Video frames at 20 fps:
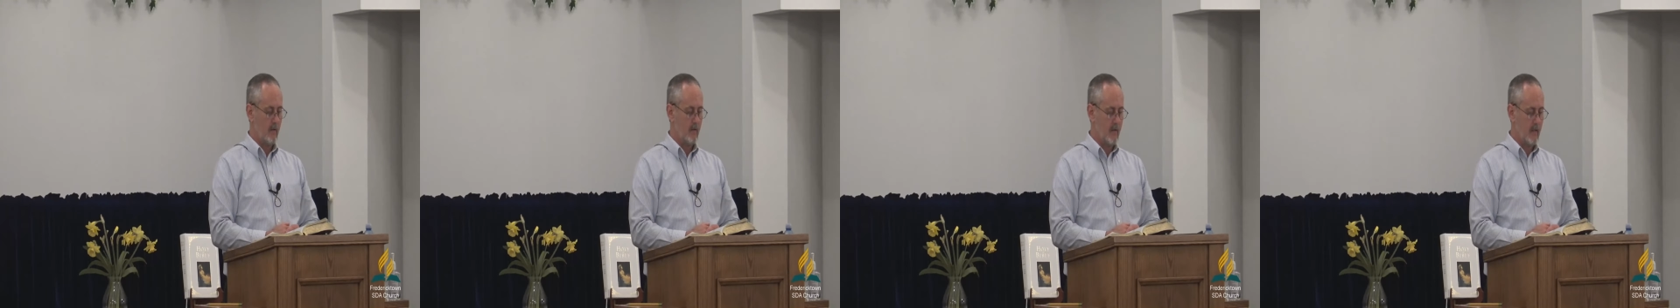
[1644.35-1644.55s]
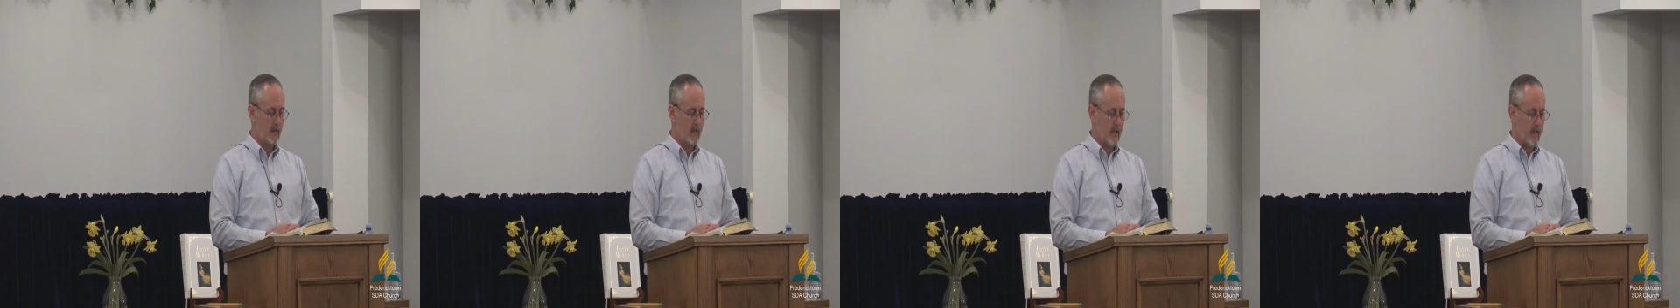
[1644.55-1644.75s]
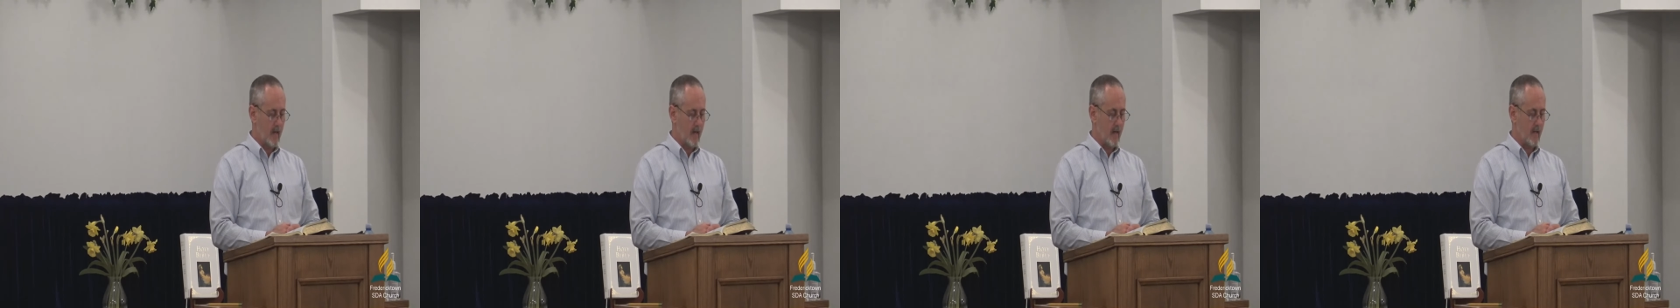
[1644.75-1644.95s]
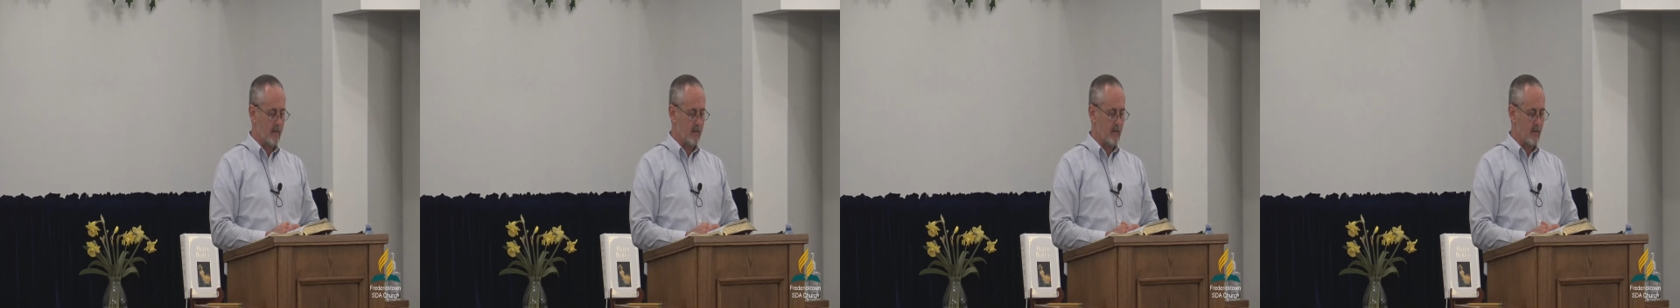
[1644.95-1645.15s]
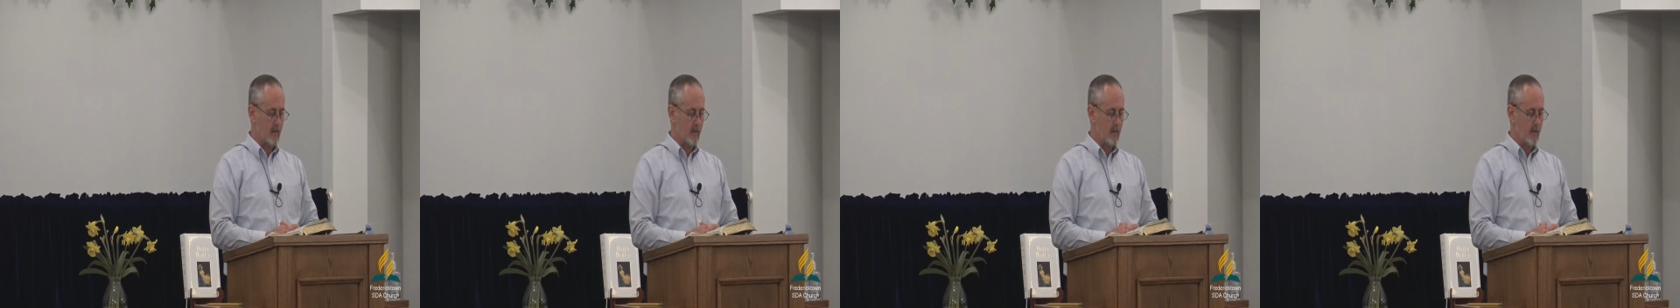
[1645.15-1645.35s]
the
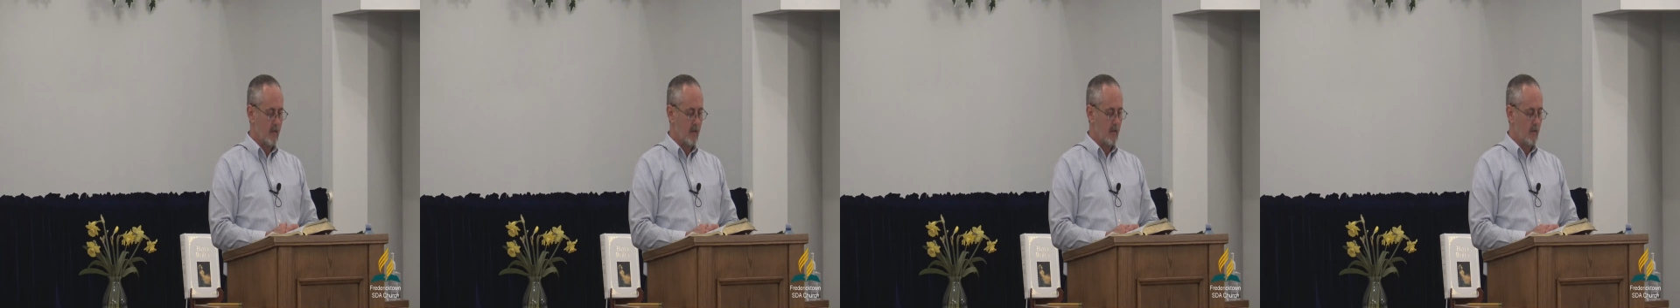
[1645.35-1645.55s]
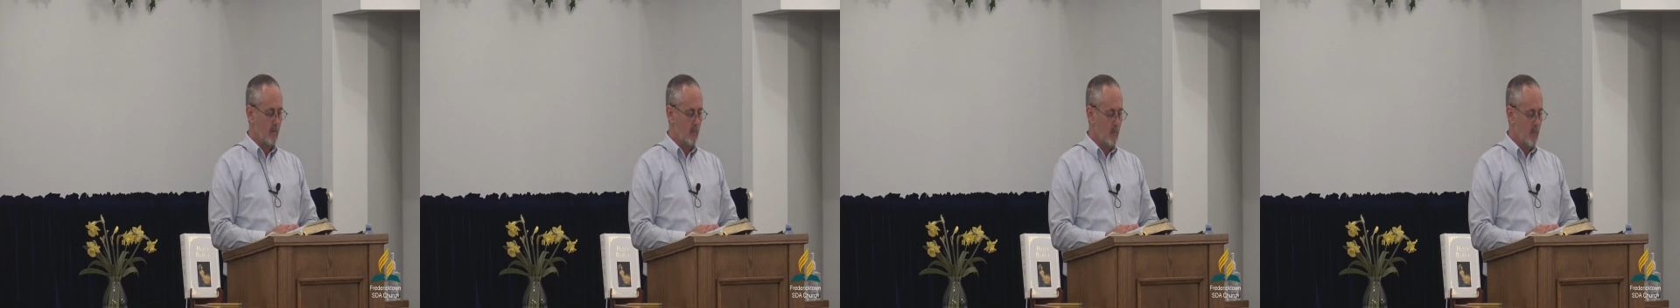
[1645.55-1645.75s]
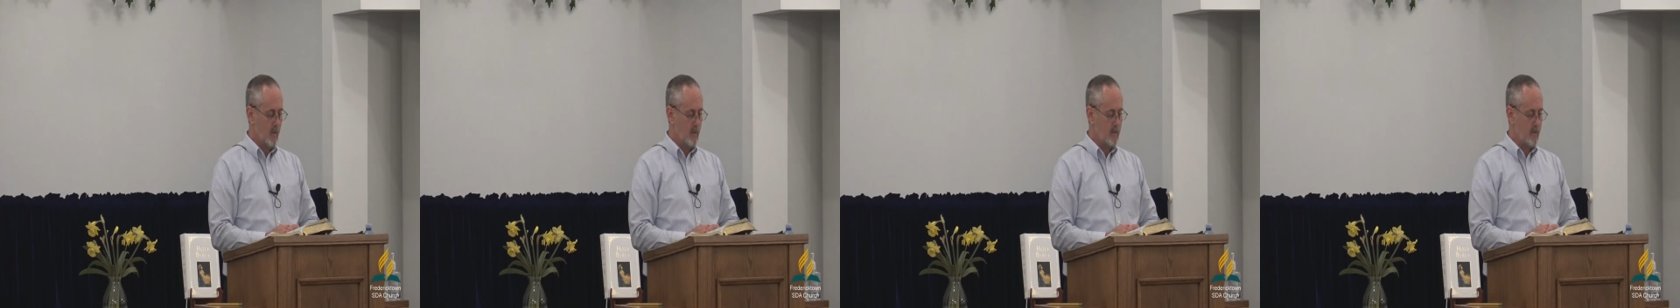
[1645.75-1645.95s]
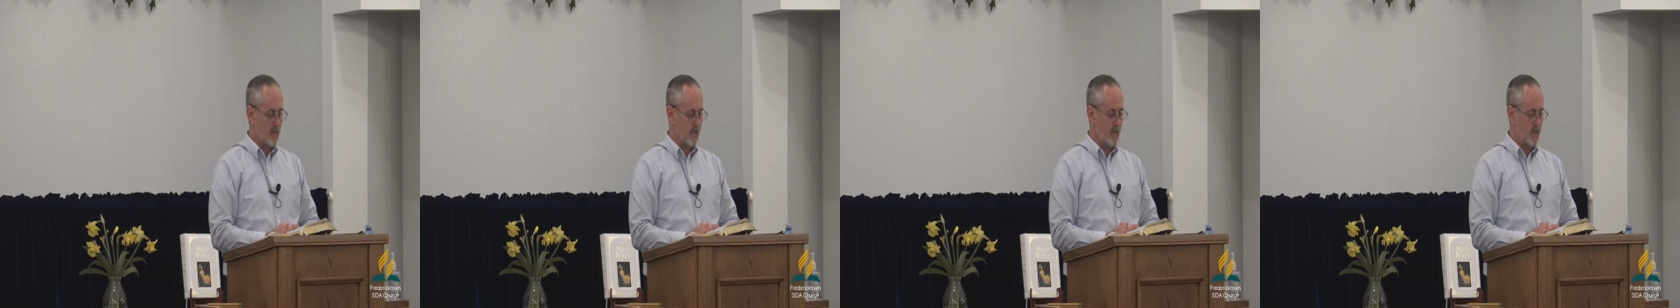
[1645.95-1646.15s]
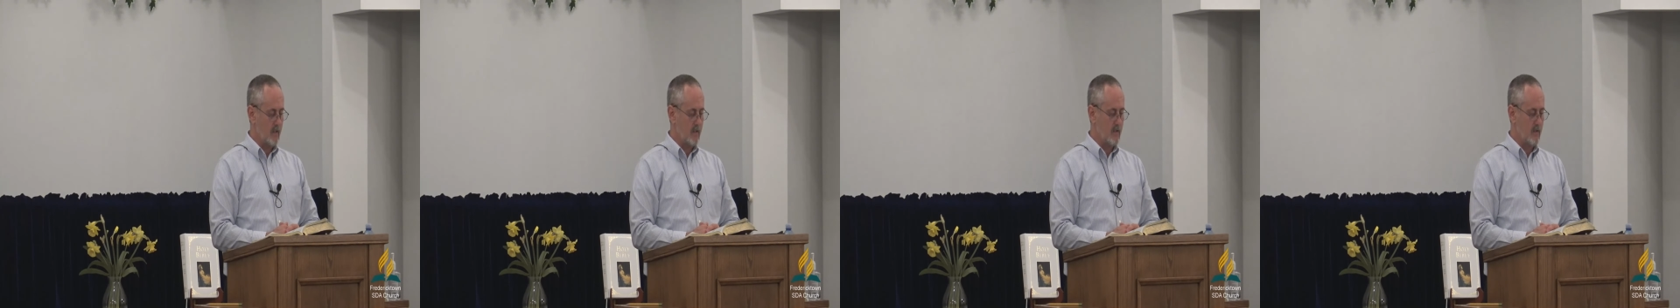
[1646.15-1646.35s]
character
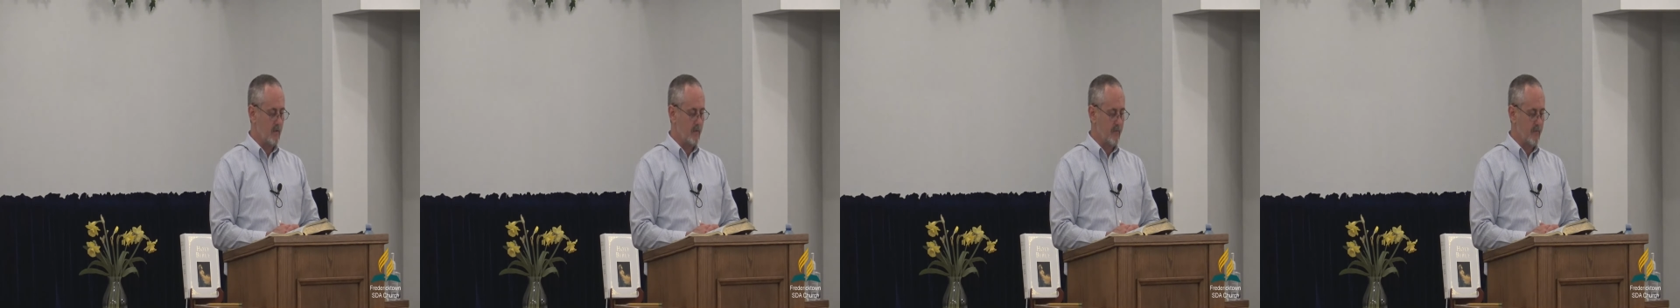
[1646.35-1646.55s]
which is the